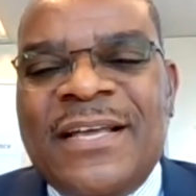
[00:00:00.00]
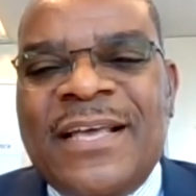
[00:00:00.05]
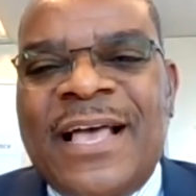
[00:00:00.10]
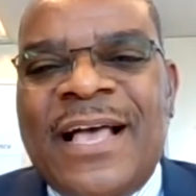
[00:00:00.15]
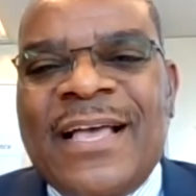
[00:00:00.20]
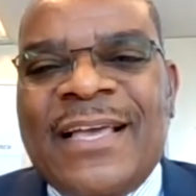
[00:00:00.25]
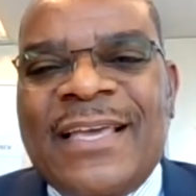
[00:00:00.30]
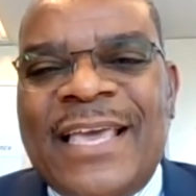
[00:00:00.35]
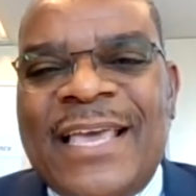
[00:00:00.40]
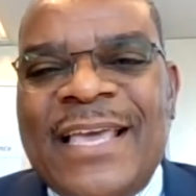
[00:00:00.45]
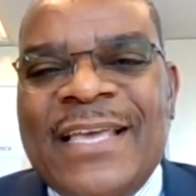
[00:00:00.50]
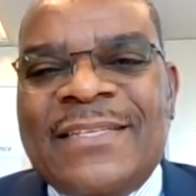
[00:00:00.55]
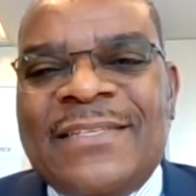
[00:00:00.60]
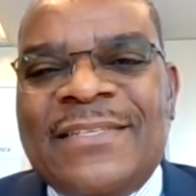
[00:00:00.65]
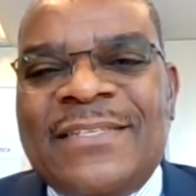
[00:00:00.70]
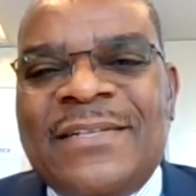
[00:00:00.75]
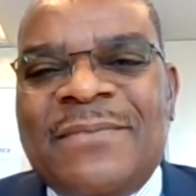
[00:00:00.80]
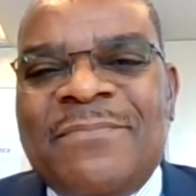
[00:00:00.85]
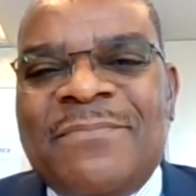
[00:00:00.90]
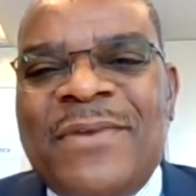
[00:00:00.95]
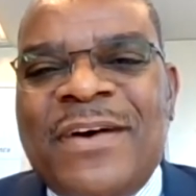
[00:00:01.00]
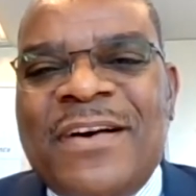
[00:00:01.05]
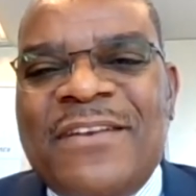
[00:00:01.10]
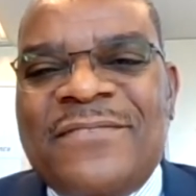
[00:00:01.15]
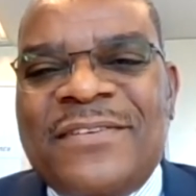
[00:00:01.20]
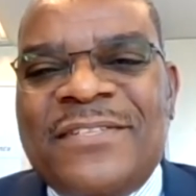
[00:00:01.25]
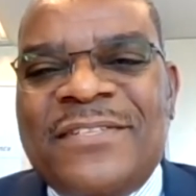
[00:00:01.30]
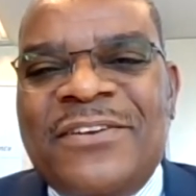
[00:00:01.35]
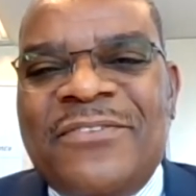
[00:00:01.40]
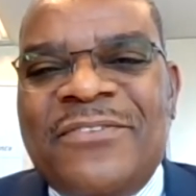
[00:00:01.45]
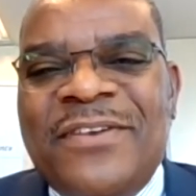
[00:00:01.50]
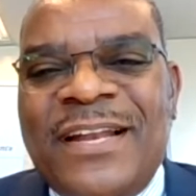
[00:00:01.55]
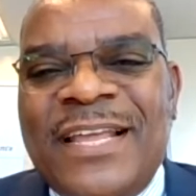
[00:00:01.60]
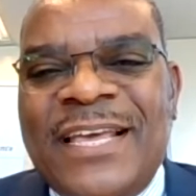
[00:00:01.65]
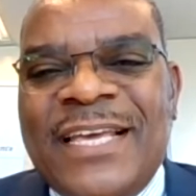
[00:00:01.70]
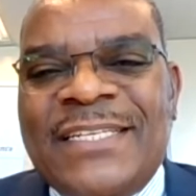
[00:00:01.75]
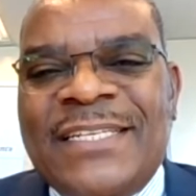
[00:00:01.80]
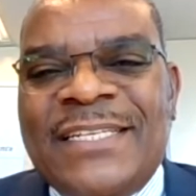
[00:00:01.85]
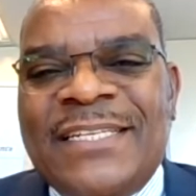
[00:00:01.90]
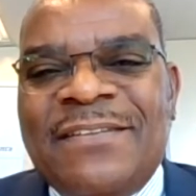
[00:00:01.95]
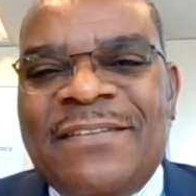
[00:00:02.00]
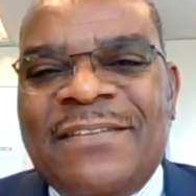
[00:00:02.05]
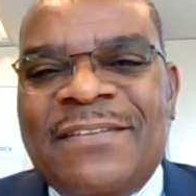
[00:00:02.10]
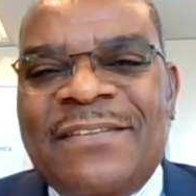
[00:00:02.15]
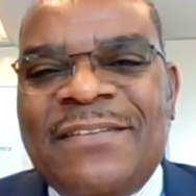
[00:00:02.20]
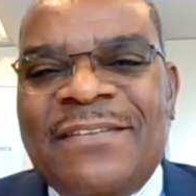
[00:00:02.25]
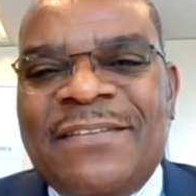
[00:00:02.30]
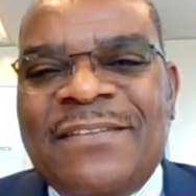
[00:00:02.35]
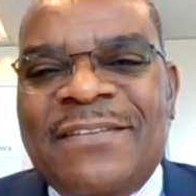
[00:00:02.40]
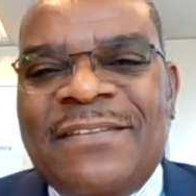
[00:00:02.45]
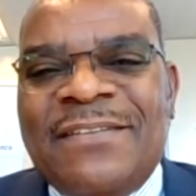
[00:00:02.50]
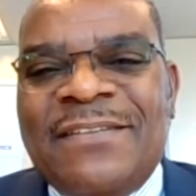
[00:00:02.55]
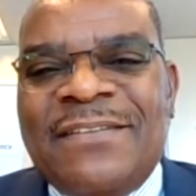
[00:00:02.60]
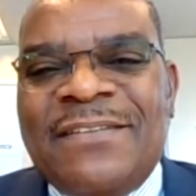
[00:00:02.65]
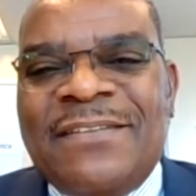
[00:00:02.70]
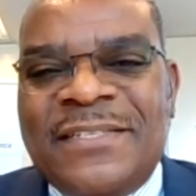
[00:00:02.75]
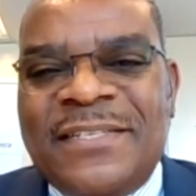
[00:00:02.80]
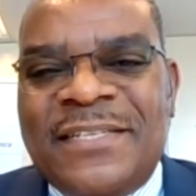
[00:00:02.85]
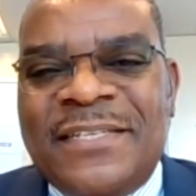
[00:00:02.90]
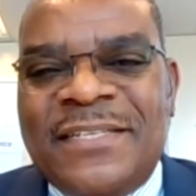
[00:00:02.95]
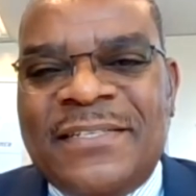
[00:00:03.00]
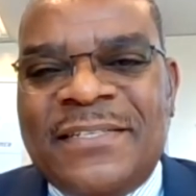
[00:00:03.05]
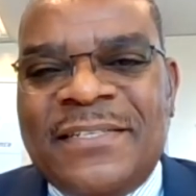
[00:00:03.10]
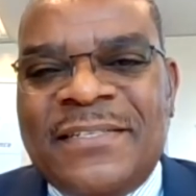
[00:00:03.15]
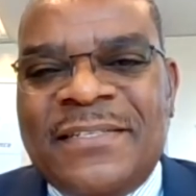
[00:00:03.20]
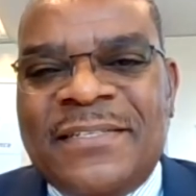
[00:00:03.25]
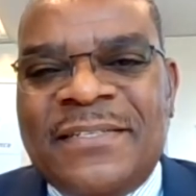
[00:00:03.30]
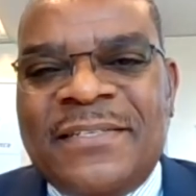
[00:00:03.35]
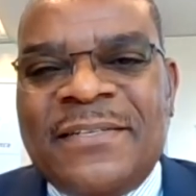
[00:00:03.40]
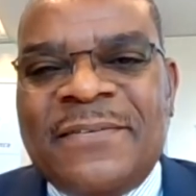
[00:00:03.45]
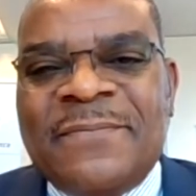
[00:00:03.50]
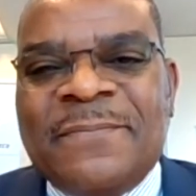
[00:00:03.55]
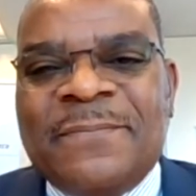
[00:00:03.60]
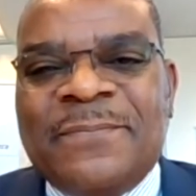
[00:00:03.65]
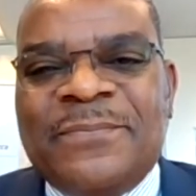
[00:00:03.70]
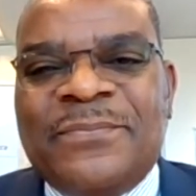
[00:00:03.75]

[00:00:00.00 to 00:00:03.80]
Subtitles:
against poverty-related infectious diseases.